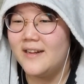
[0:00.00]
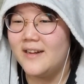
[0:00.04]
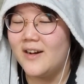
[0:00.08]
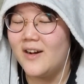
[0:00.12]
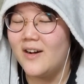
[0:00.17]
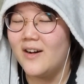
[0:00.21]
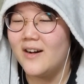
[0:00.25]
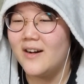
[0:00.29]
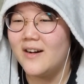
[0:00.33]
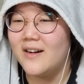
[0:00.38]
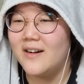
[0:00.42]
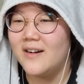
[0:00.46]

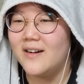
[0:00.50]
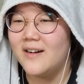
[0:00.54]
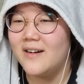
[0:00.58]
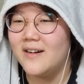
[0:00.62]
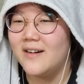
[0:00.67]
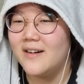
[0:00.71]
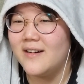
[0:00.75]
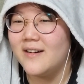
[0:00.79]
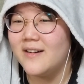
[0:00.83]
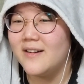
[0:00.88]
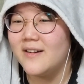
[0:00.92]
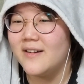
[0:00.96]

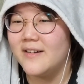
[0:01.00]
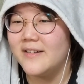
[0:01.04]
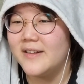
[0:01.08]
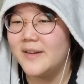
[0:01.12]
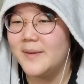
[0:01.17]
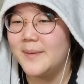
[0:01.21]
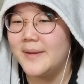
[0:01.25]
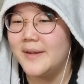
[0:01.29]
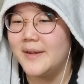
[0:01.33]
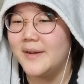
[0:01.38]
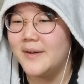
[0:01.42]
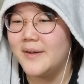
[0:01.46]
Oh,
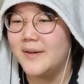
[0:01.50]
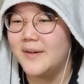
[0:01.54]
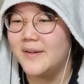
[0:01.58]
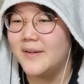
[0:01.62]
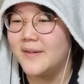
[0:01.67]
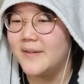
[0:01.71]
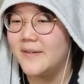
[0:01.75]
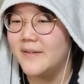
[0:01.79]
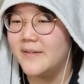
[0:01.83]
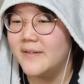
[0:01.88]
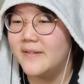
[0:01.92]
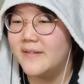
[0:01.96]
there we
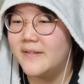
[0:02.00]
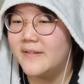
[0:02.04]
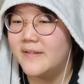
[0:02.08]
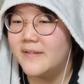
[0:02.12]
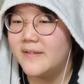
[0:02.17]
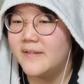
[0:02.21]
go.